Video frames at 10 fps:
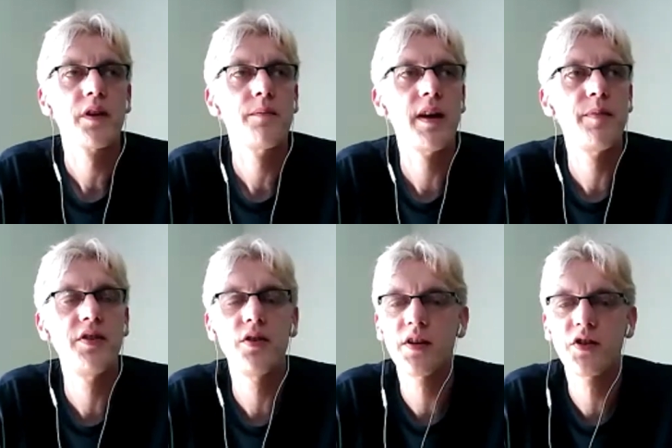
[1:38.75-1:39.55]
maybe
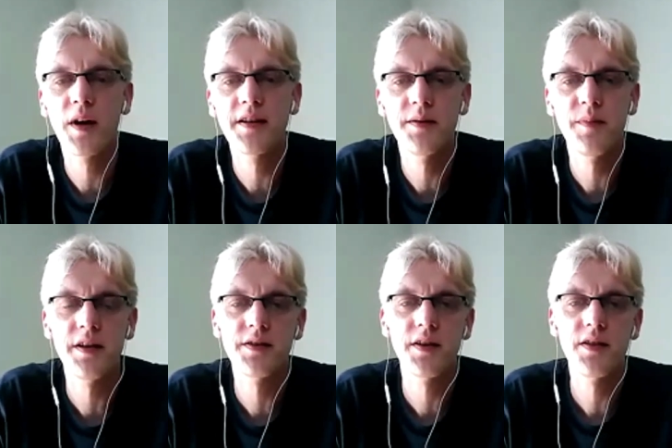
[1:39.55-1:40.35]
doing 20
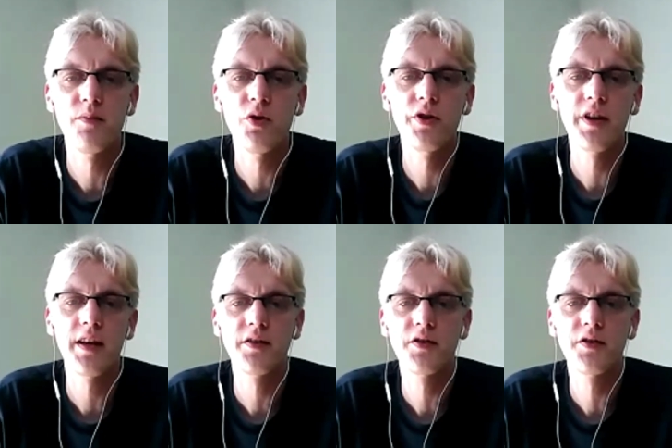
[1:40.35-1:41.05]
minutes in the morning,